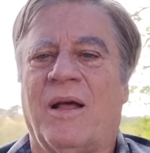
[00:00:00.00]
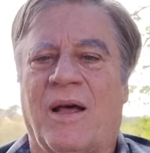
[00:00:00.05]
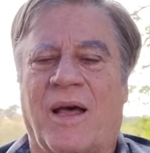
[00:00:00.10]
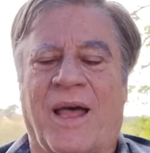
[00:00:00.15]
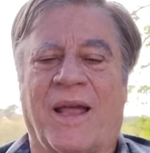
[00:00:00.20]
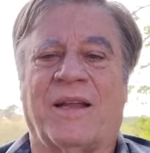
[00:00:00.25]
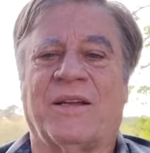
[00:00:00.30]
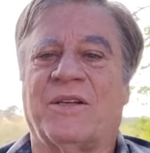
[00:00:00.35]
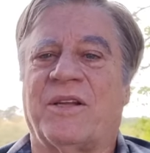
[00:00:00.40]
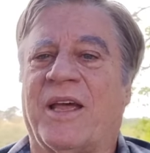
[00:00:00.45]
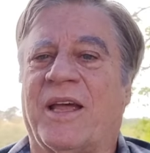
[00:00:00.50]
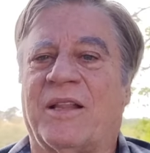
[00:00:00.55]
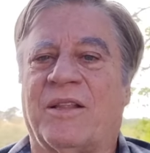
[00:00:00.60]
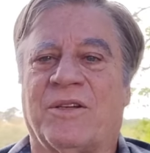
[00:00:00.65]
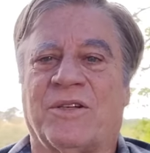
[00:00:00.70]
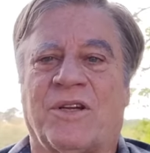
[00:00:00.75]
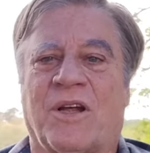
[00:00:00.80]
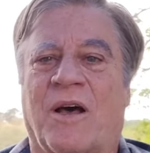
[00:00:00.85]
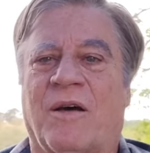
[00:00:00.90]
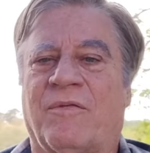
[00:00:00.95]
I can take
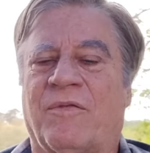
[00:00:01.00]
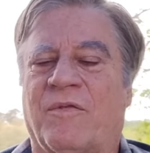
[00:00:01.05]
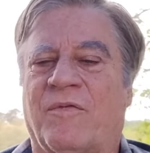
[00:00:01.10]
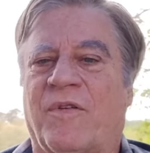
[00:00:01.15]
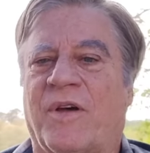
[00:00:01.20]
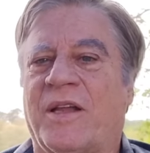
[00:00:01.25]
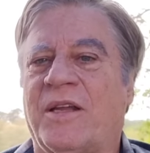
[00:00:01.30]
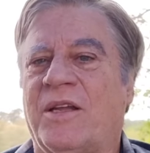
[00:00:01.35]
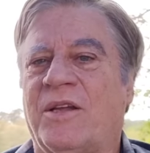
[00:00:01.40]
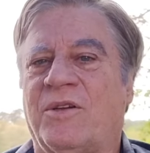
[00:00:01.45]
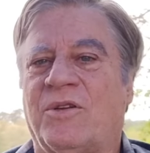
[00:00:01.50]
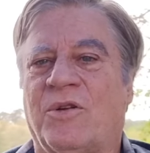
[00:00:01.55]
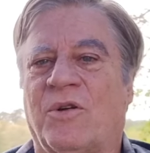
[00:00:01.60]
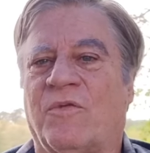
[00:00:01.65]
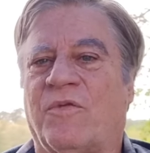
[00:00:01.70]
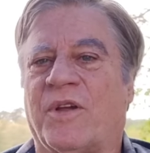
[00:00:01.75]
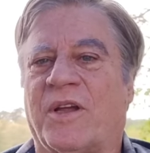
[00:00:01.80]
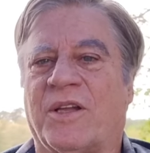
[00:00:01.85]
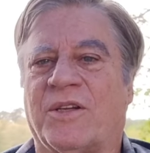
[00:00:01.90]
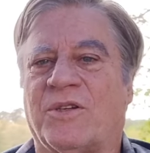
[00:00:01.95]
this off if I need to,
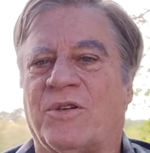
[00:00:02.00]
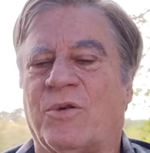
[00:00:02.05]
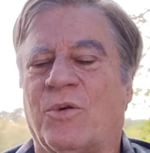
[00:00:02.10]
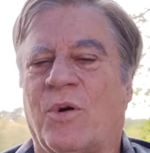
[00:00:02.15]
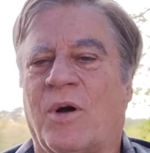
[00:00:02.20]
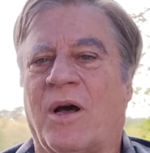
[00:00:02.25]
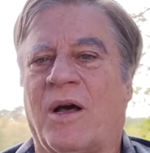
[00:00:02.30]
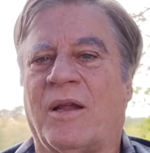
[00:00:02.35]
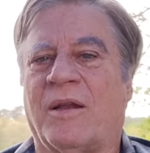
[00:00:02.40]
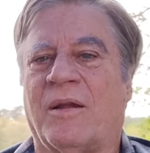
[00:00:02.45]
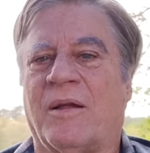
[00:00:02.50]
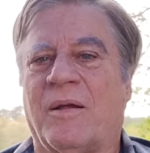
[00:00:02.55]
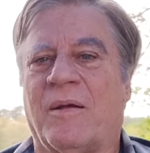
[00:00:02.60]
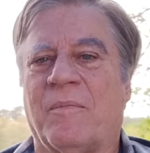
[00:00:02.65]
if it gets too hot.